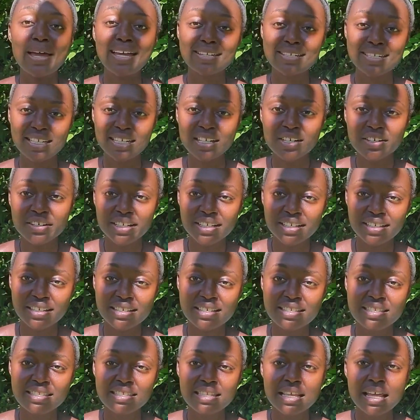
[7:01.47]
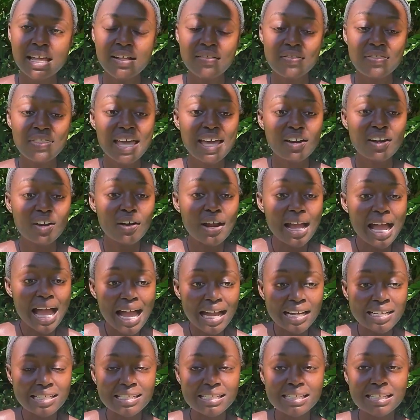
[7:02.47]
bacterias that are
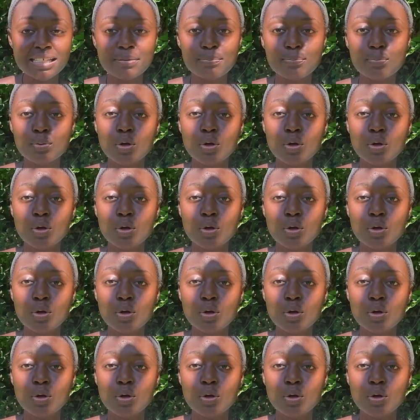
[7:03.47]
actually